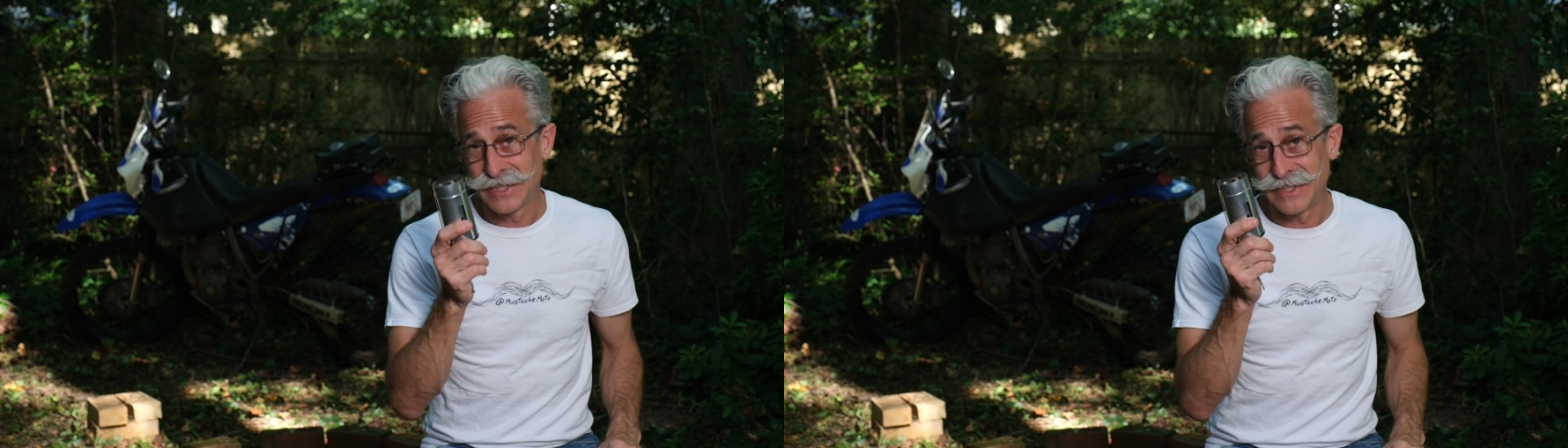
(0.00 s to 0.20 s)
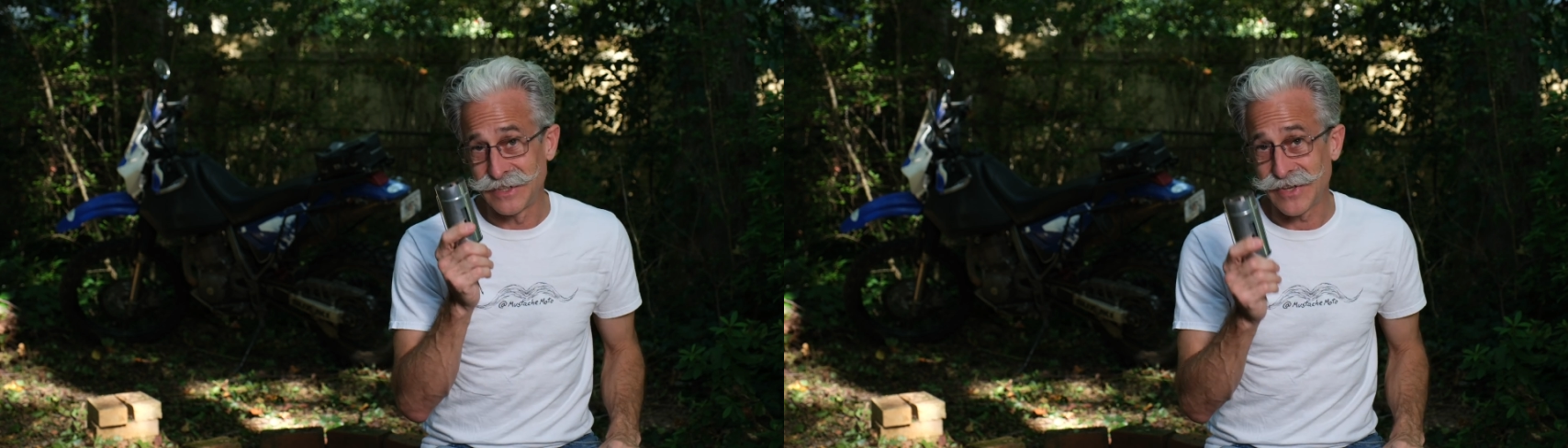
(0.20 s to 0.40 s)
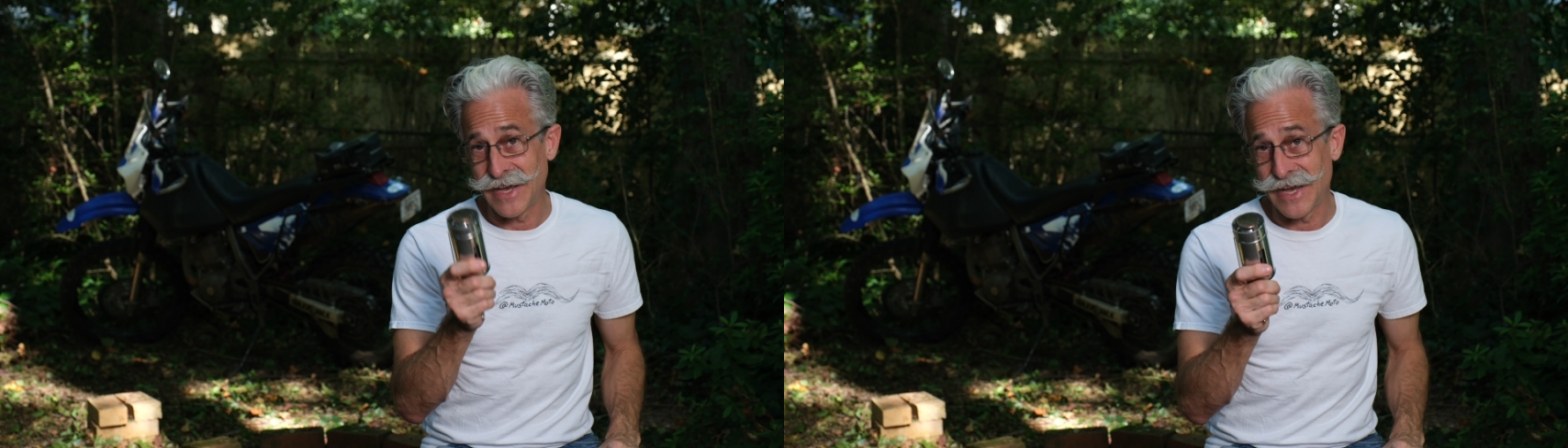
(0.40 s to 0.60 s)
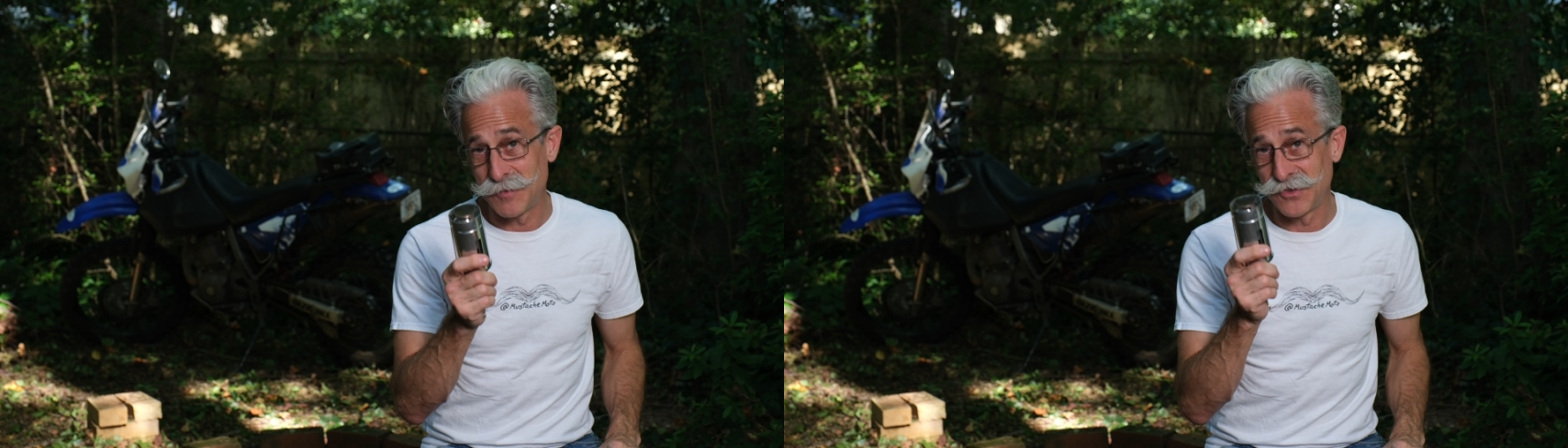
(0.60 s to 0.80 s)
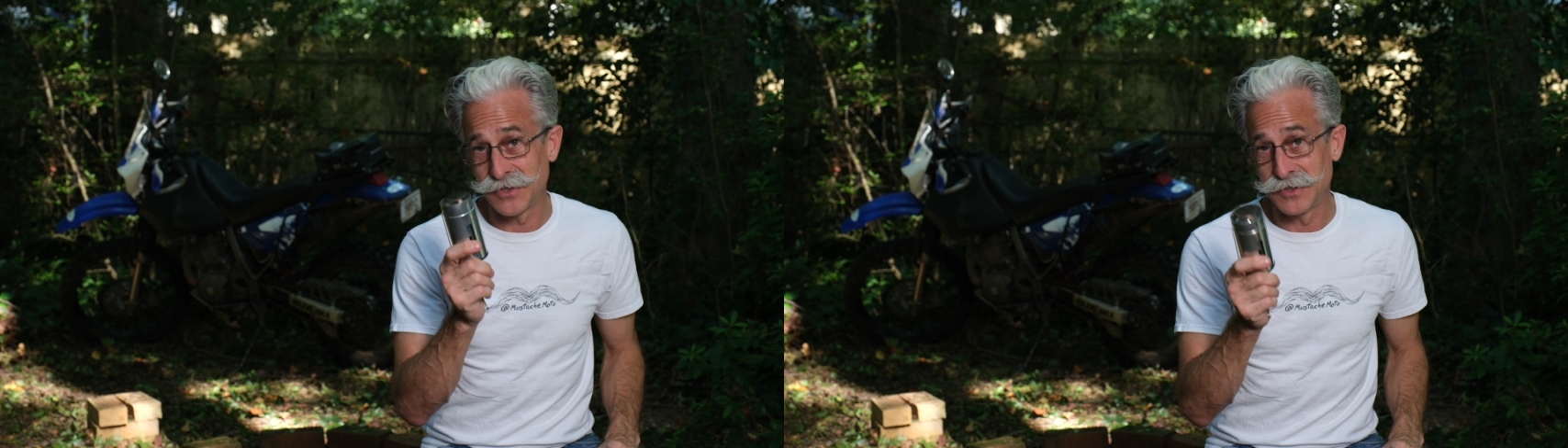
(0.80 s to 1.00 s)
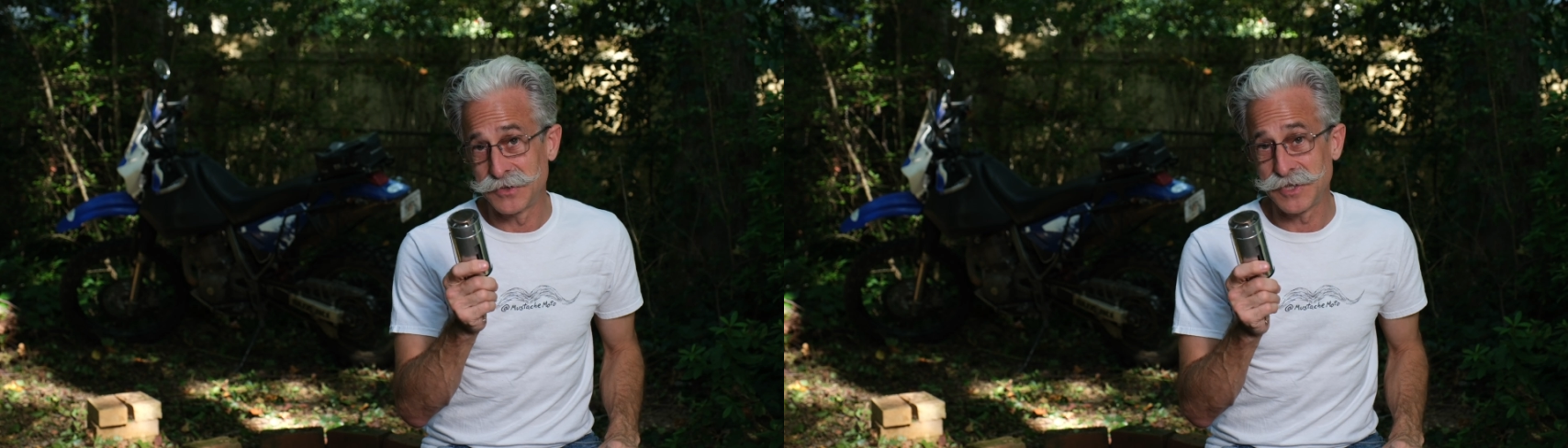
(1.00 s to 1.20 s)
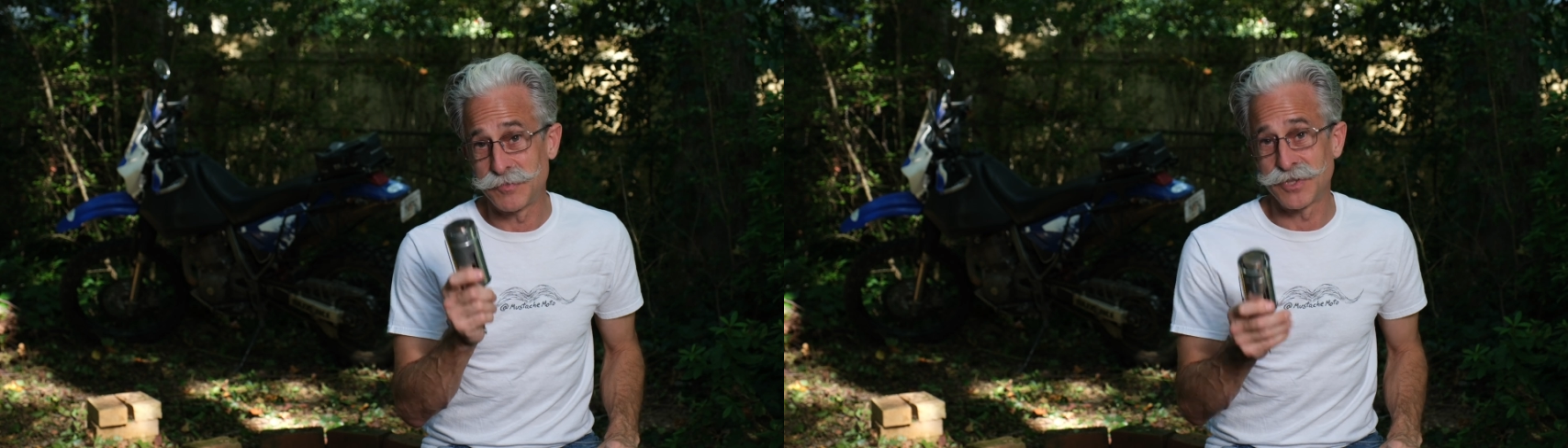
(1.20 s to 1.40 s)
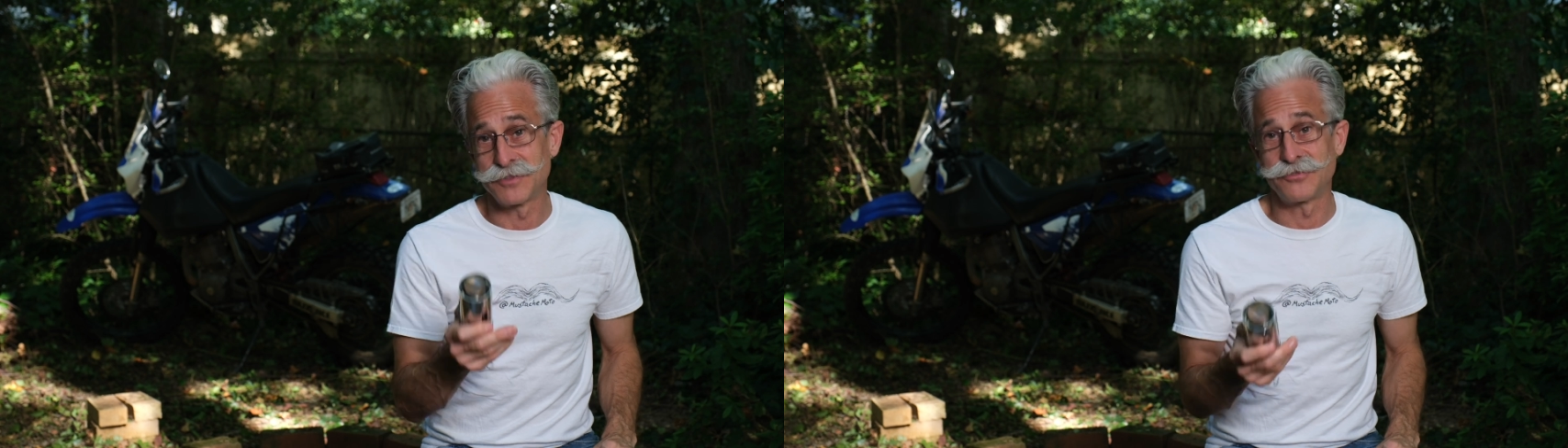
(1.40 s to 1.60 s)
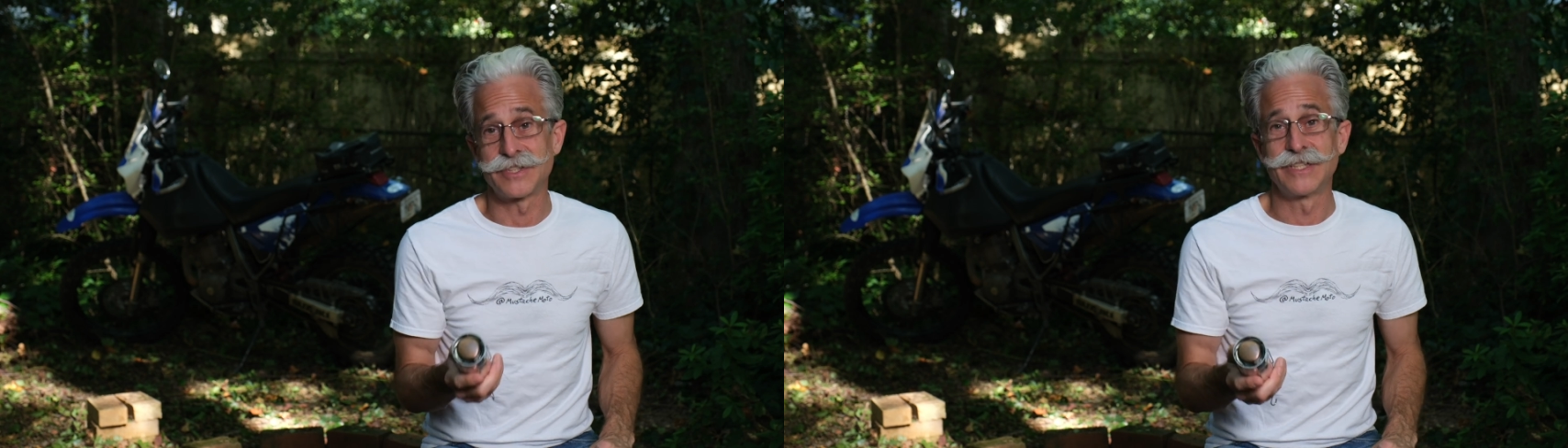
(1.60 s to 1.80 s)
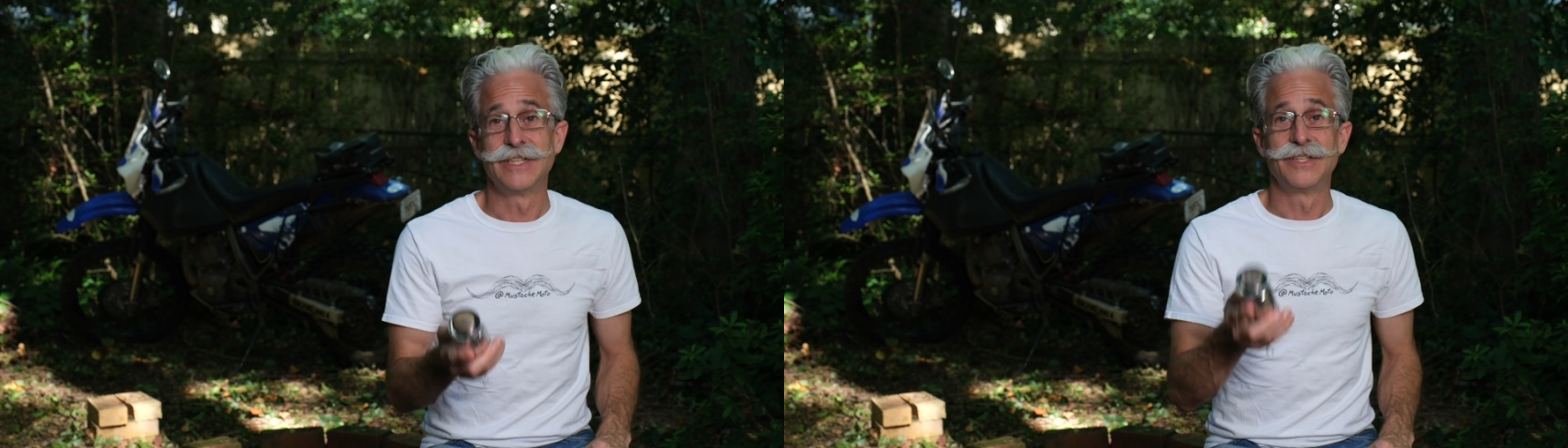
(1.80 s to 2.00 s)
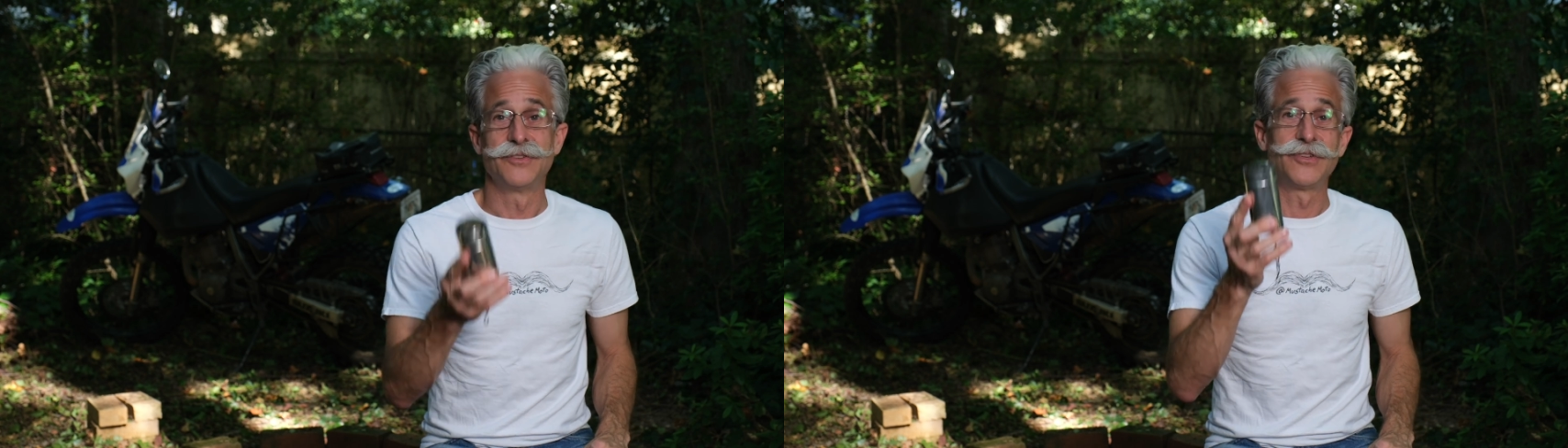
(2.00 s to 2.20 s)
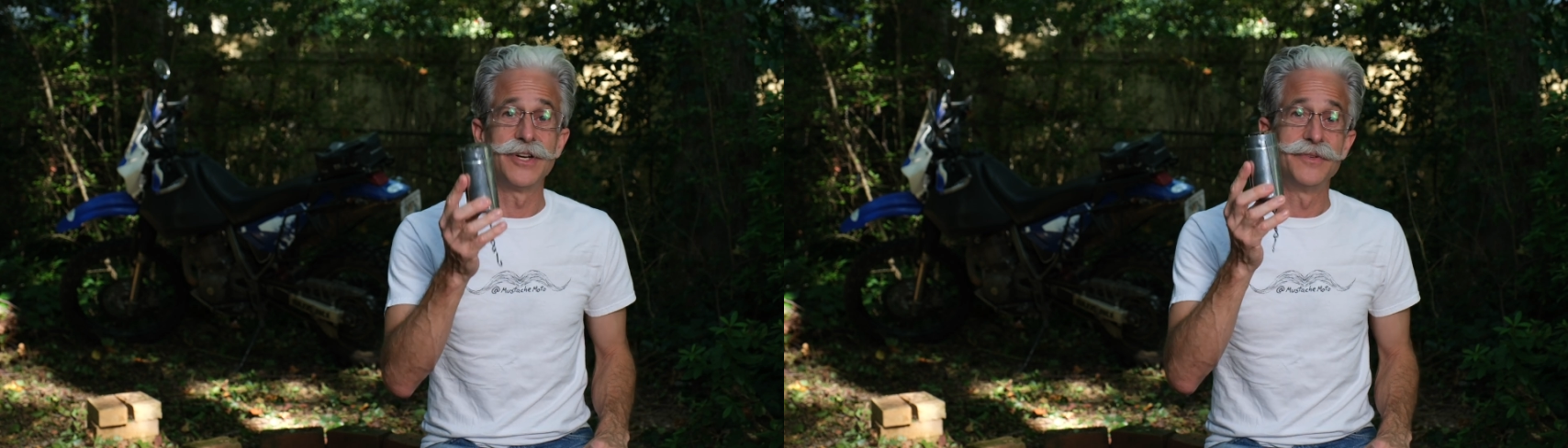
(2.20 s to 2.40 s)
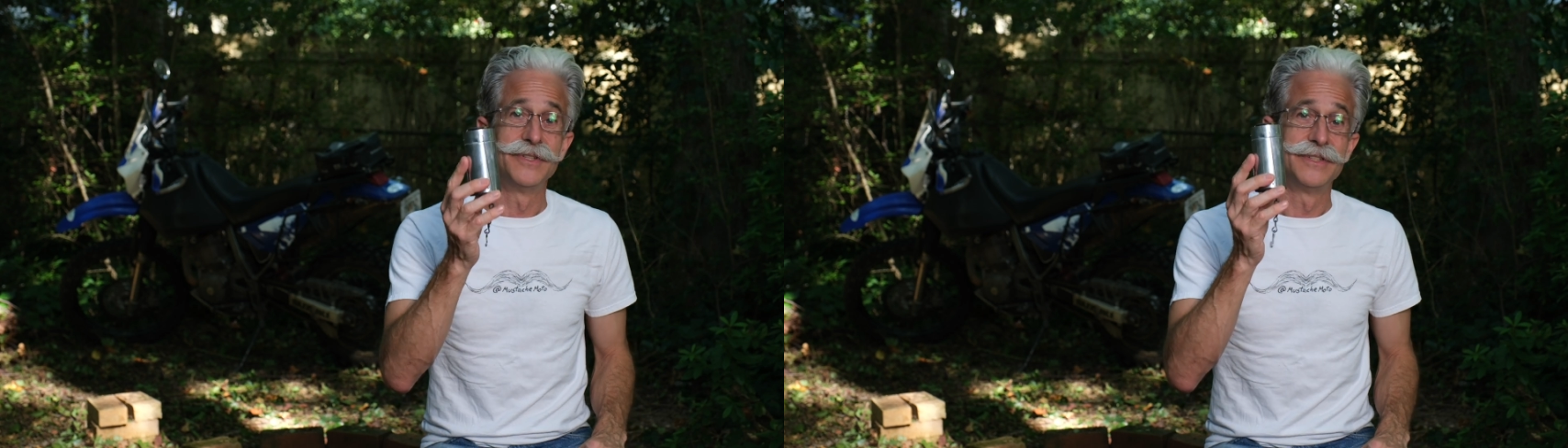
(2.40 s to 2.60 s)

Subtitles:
it's absolutely perfect. So,